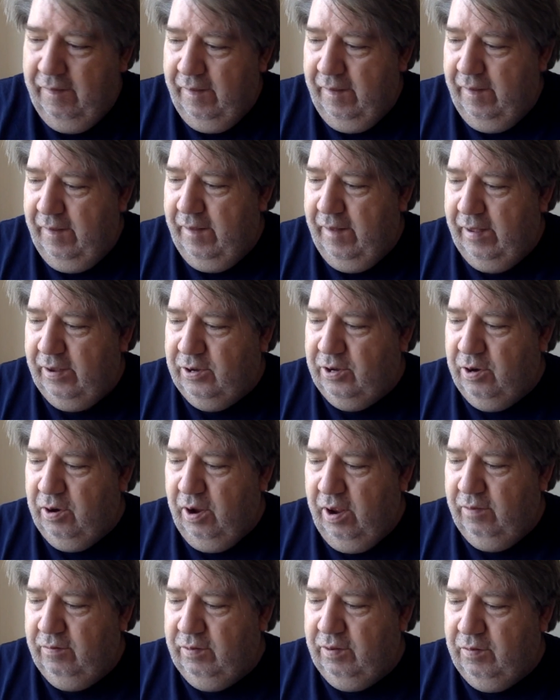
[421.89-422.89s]
As you know,
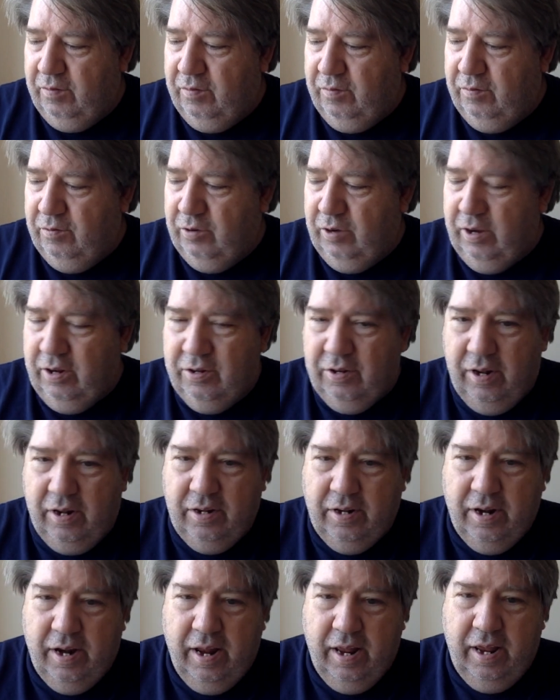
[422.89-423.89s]
I have different drinks, and
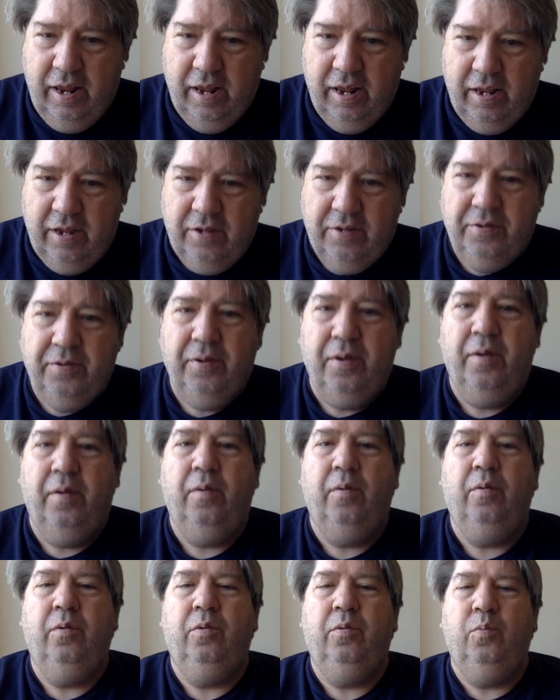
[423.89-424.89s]
today is
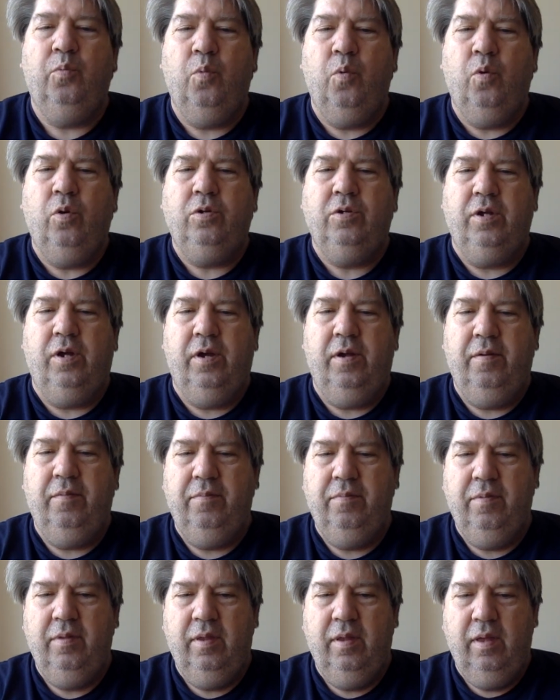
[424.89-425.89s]
water,
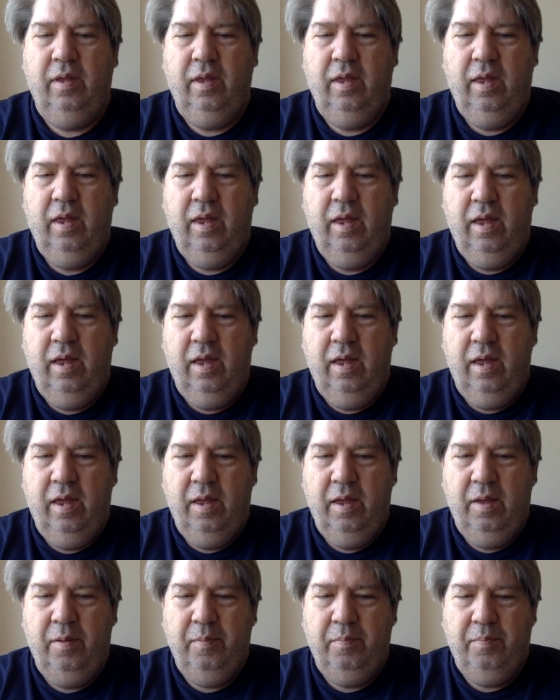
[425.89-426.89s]

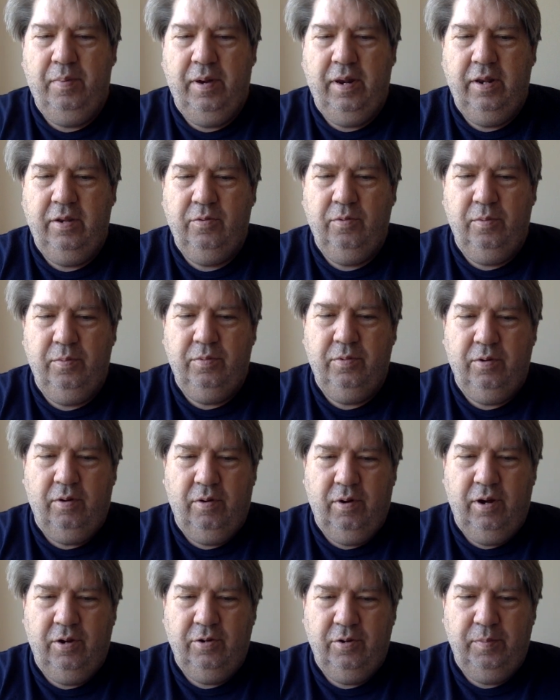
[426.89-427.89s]
but it's, oops,
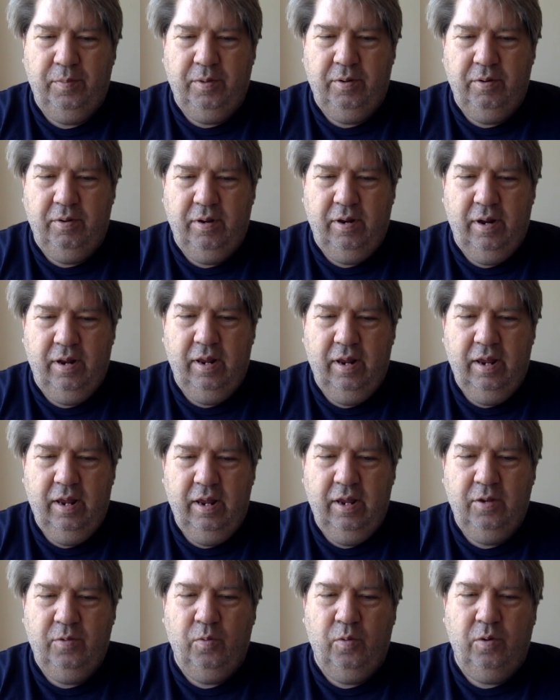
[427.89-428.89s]
sorry, I shouldn't be doing that.
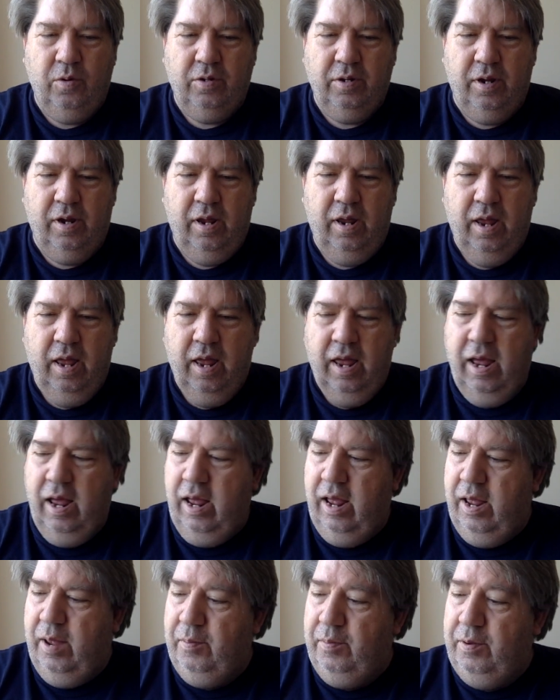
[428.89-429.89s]
It's water,
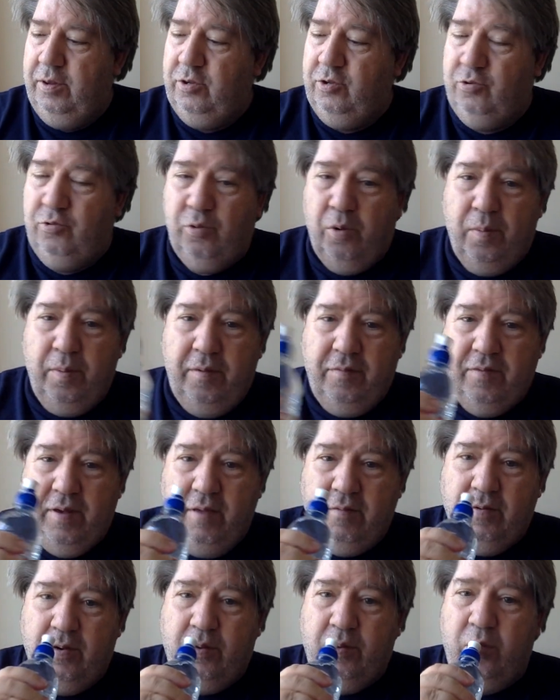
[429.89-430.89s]
but it's strawberry
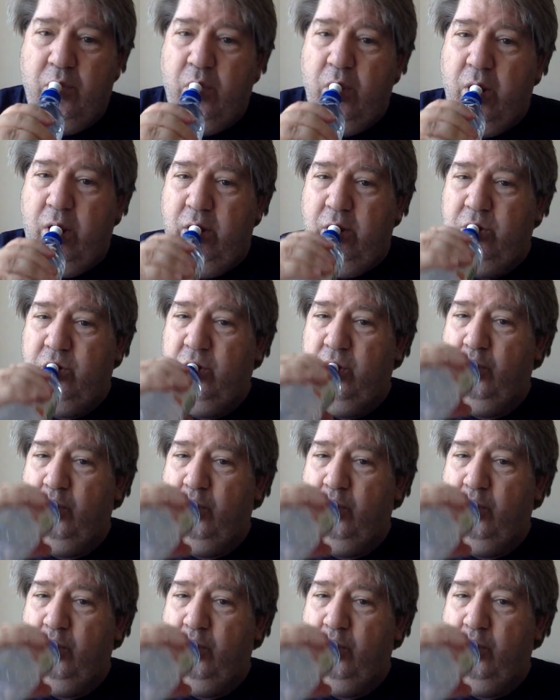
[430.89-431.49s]
flavoured, and